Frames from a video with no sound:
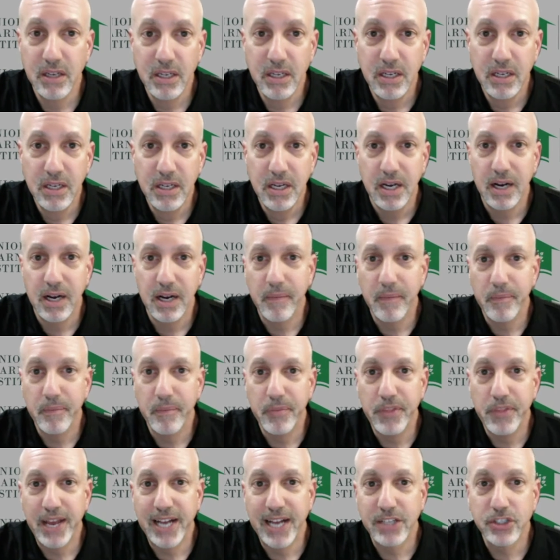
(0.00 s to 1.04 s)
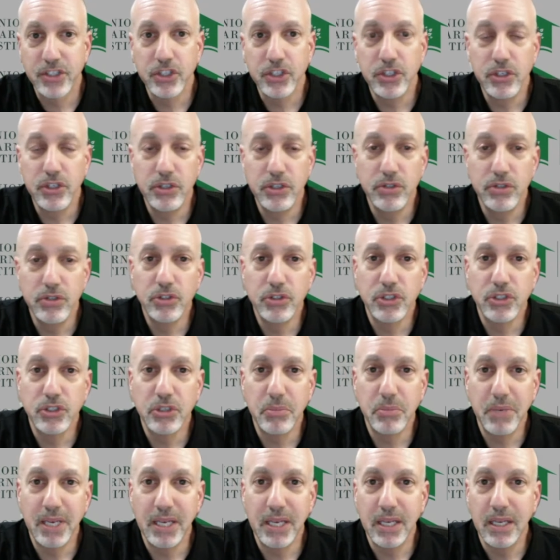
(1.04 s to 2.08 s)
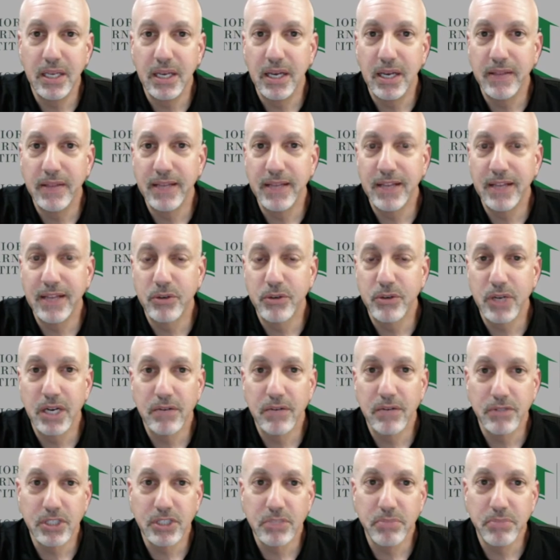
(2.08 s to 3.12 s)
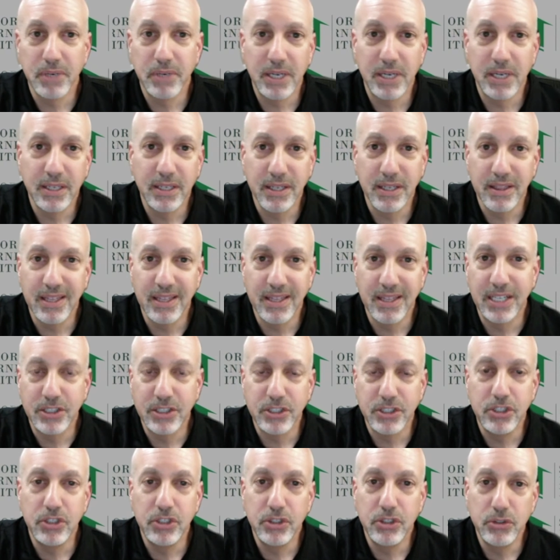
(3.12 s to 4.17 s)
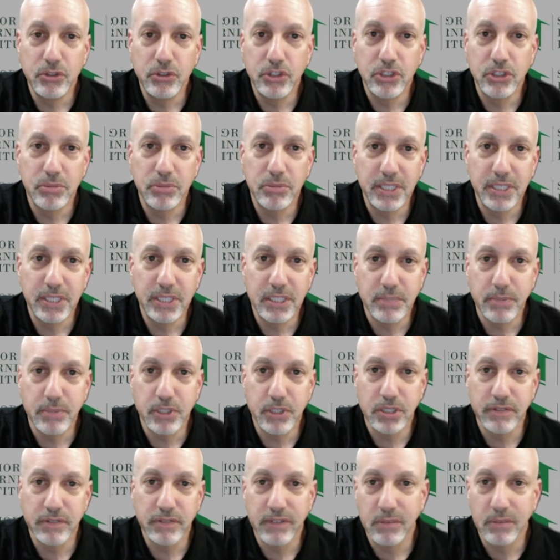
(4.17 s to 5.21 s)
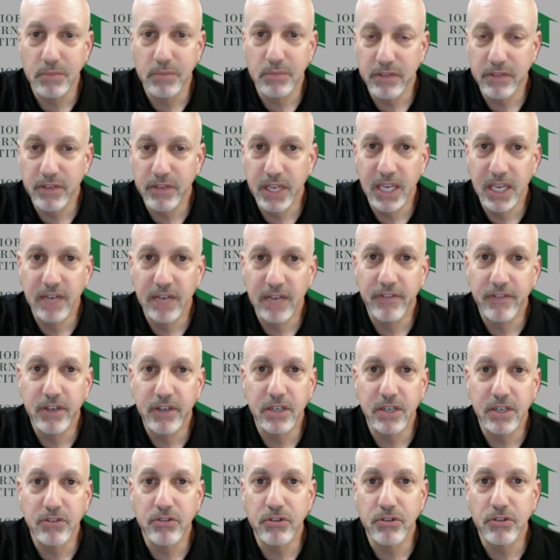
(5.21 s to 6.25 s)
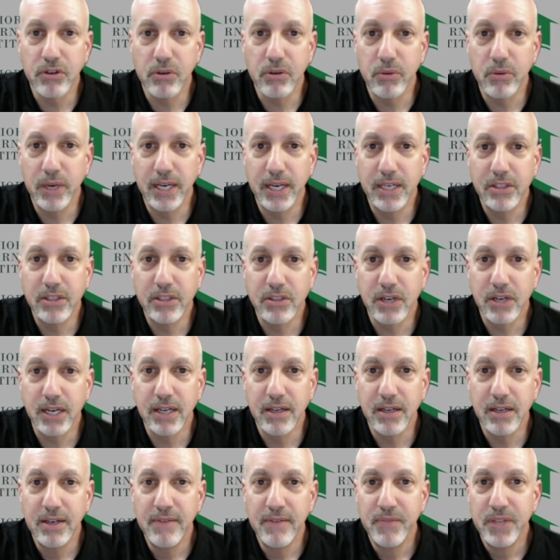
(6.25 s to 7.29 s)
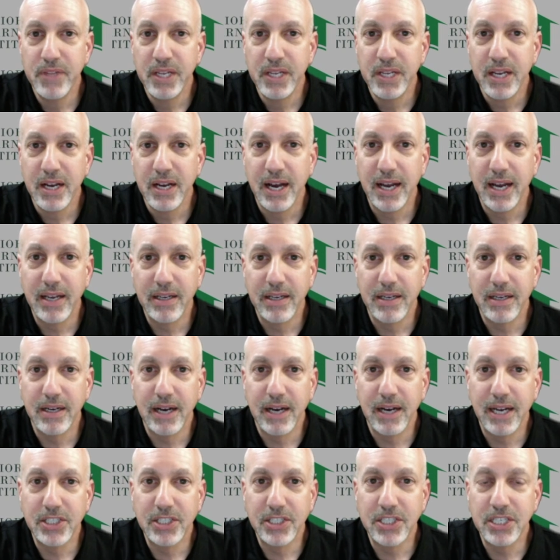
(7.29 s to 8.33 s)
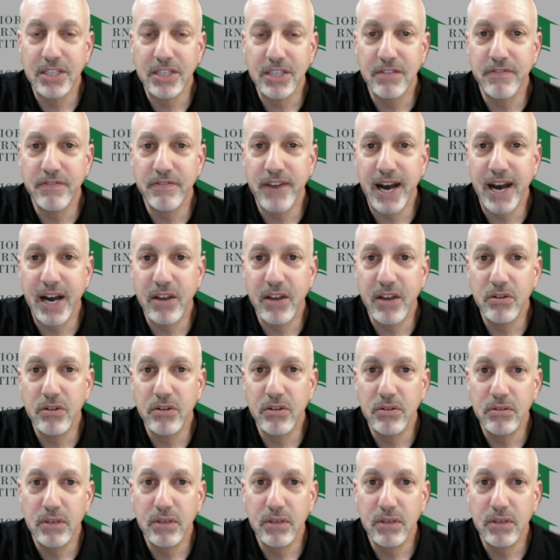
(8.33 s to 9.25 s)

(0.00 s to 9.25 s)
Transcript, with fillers: um, that's huge to me. And that they're not responding, that's huge to me, especially if I'm living half a country away. So I, I, I see the value.